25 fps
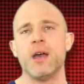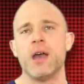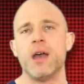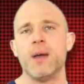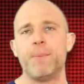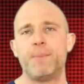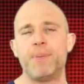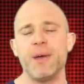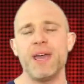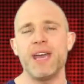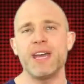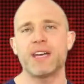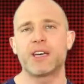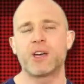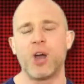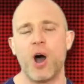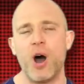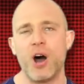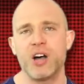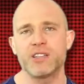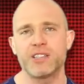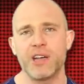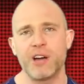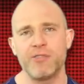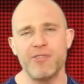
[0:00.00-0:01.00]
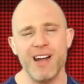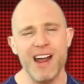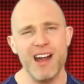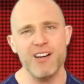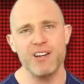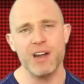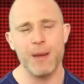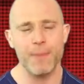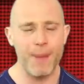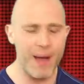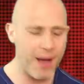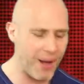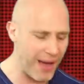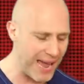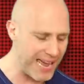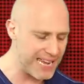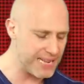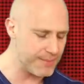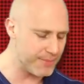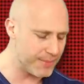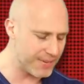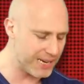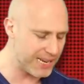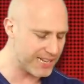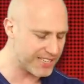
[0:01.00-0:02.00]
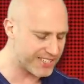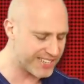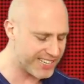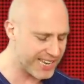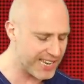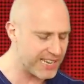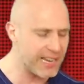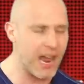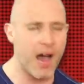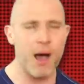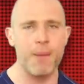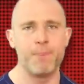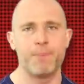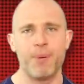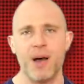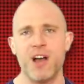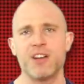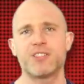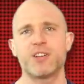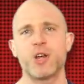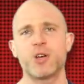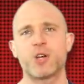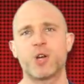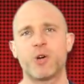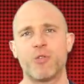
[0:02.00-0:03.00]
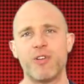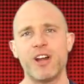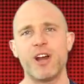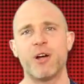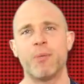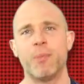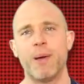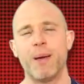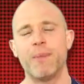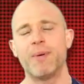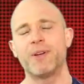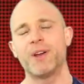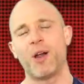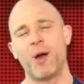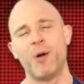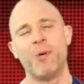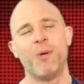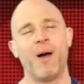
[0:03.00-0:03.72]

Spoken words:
Because around about 8 minutes in, Humberto Carrillo remembered, oh,